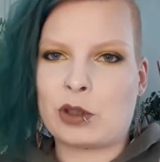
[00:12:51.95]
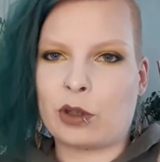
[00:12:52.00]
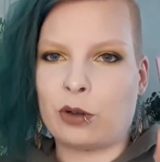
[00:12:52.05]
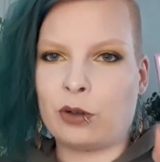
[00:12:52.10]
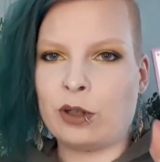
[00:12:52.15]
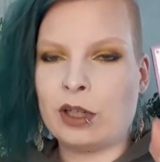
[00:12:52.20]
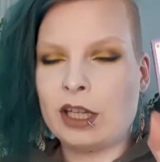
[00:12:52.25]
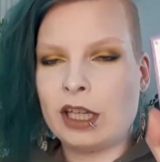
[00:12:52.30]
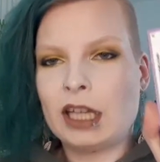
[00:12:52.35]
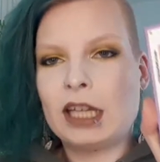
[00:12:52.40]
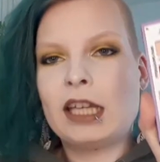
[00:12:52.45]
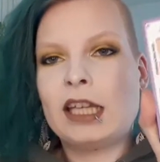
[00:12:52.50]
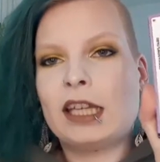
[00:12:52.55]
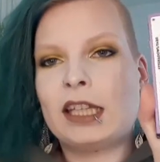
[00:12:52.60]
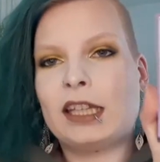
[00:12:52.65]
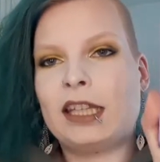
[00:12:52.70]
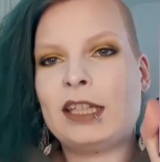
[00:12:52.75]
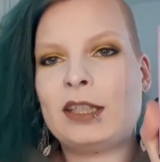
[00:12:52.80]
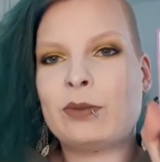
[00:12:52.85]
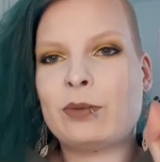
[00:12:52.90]
So
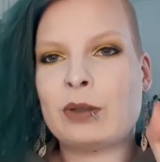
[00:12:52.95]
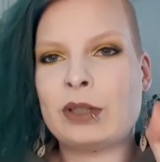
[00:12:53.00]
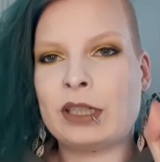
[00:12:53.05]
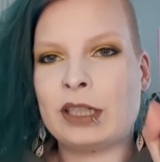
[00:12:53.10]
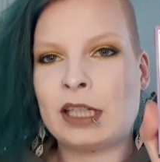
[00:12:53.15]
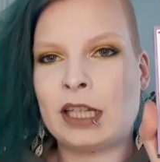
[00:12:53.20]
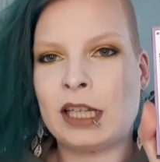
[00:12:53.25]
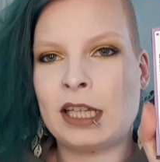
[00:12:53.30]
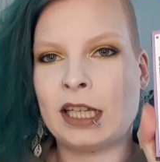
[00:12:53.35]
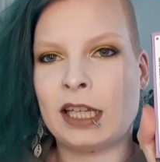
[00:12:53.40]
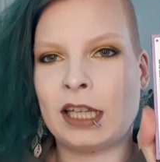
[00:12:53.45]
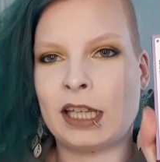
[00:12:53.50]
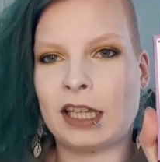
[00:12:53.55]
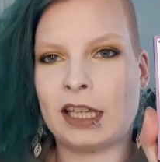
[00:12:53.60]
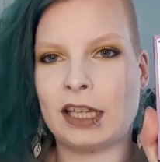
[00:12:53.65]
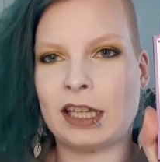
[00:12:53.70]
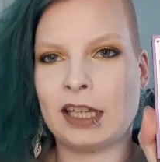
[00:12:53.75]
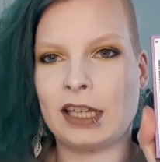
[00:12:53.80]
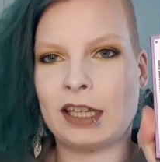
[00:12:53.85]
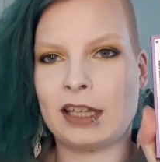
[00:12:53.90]
this one
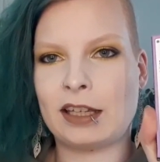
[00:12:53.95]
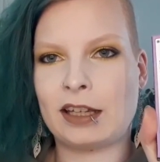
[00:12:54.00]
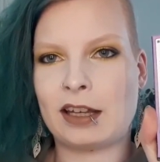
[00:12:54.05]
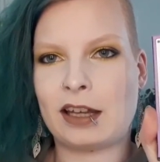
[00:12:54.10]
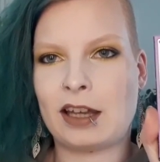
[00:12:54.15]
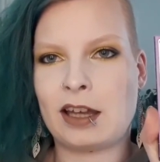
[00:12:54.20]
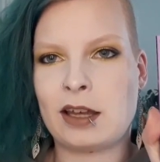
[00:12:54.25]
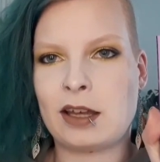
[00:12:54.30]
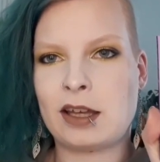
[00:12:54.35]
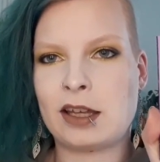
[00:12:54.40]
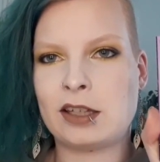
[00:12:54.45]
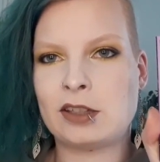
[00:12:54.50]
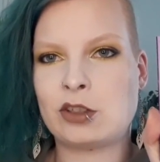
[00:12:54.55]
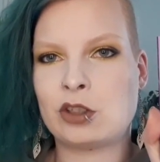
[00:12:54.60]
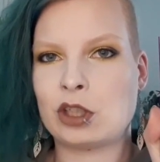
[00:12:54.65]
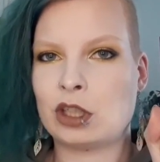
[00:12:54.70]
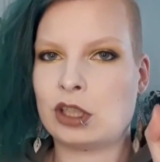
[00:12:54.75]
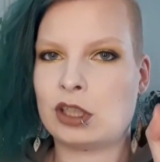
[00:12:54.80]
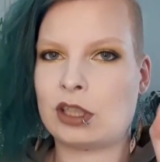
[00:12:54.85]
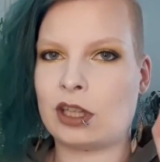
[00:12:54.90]
I
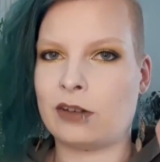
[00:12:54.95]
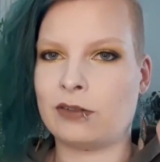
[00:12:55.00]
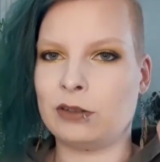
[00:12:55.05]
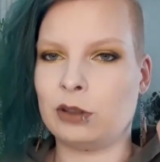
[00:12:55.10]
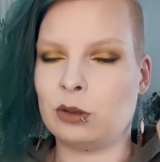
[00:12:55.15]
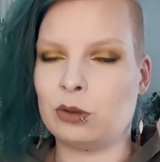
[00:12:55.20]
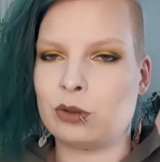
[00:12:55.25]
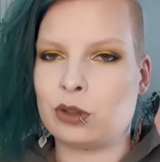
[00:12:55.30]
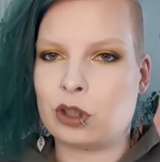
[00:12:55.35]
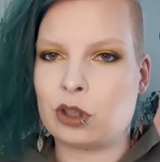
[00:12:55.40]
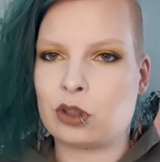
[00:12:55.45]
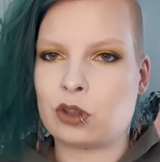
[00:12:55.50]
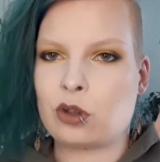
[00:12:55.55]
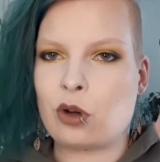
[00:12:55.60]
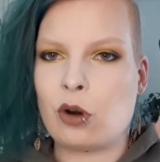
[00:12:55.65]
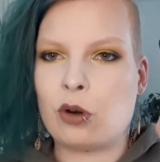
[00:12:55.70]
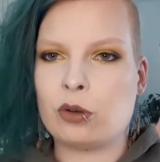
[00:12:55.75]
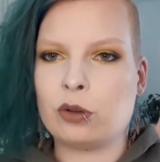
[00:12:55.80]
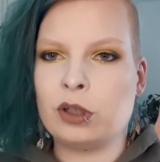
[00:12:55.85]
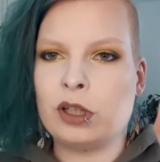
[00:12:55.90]
just have a usage
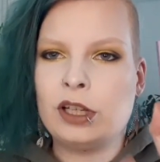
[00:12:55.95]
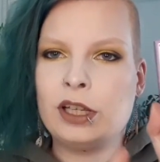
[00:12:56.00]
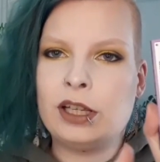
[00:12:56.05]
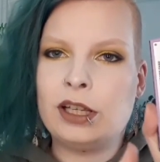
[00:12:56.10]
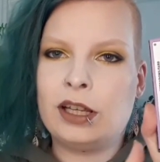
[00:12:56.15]
goal.